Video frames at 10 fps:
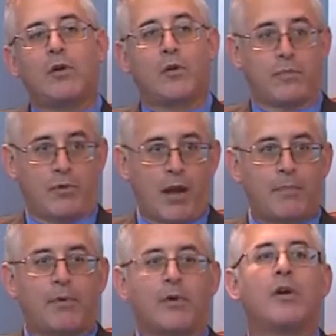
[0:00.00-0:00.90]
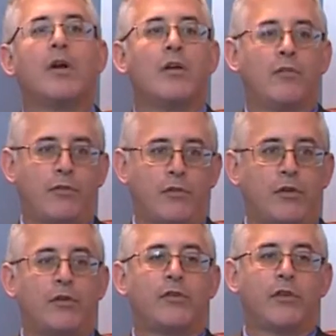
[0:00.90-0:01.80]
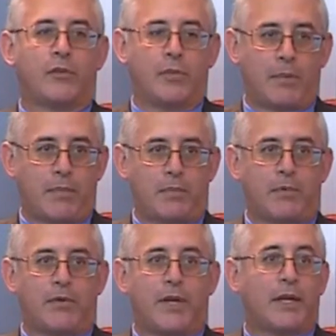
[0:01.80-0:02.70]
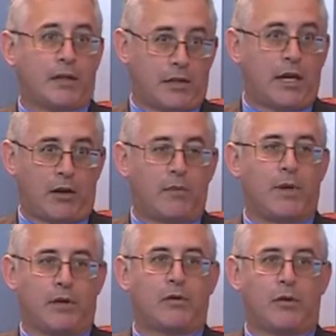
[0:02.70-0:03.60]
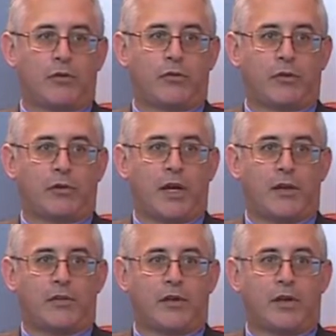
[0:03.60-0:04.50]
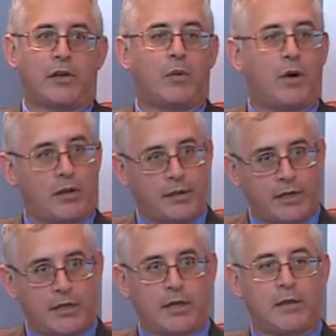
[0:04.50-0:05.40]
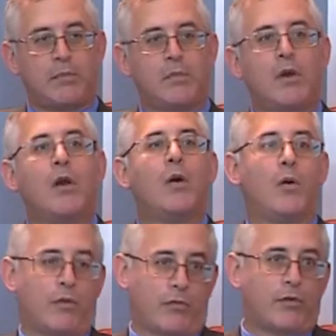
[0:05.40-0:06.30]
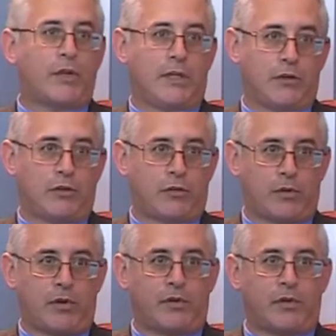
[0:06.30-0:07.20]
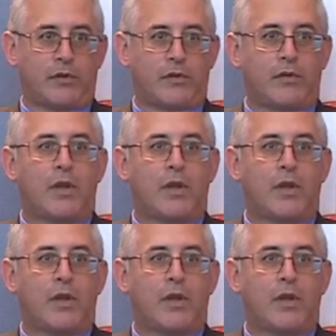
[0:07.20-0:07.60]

or proper for usage by people that care about kosher as a quality claim or for religious reasons.